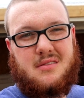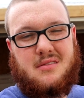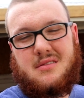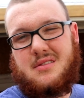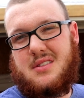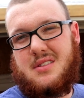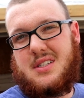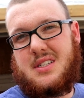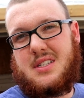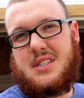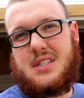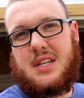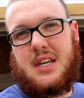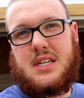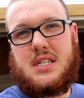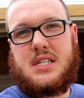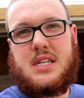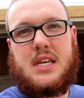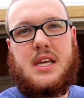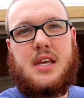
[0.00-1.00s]

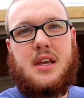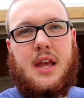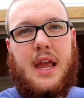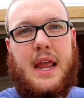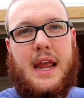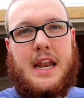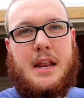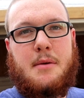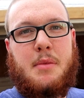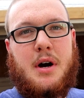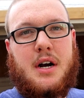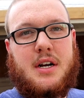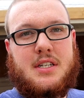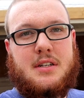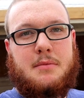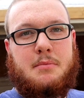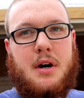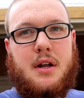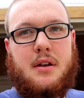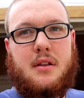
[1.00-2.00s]
60, 80 bucks a
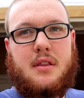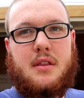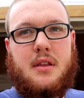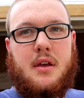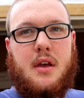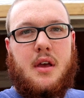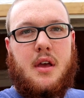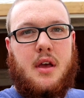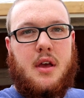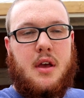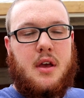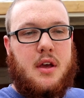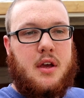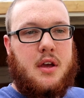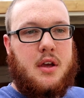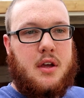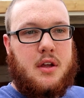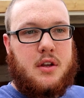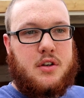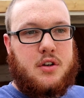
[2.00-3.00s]
month
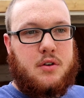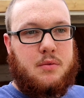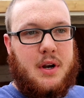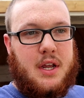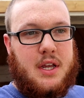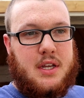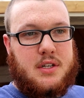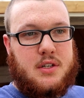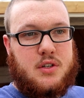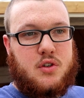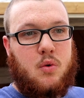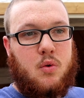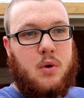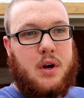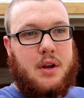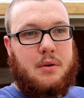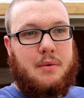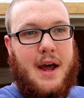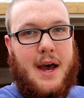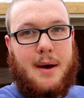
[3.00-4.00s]
to raise
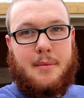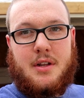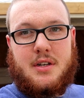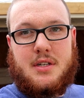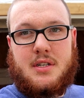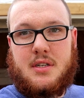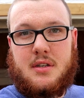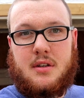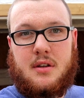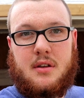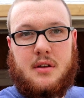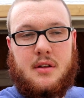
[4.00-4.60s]
20 rabbits.